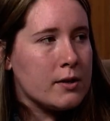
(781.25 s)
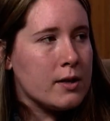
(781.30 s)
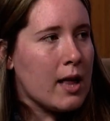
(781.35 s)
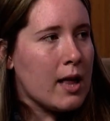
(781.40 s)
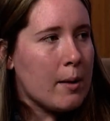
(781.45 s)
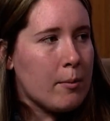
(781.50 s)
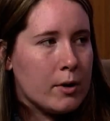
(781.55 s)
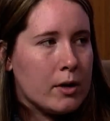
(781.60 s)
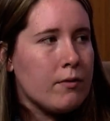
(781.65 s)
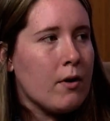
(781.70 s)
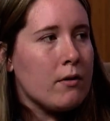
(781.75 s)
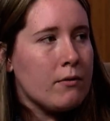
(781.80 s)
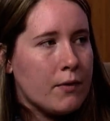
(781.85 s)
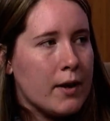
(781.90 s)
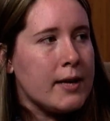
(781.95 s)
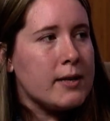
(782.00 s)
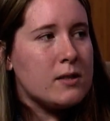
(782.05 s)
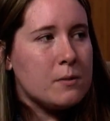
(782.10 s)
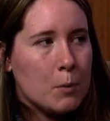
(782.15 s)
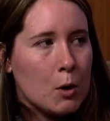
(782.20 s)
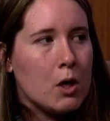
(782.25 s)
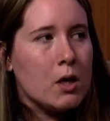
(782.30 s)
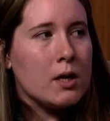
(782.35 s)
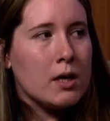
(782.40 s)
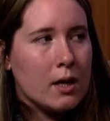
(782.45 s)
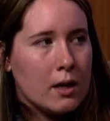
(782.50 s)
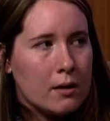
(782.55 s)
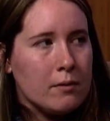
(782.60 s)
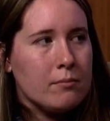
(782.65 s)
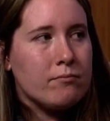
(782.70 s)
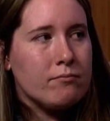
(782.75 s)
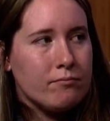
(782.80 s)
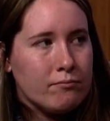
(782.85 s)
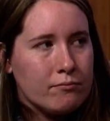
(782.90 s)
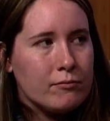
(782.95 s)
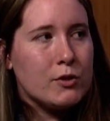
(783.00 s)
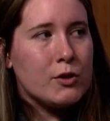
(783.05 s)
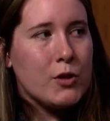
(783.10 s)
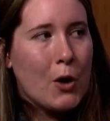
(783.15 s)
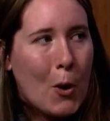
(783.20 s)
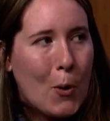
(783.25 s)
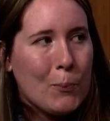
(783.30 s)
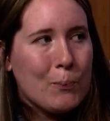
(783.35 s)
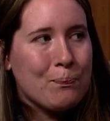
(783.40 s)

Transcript: Collaborative on Facebook. So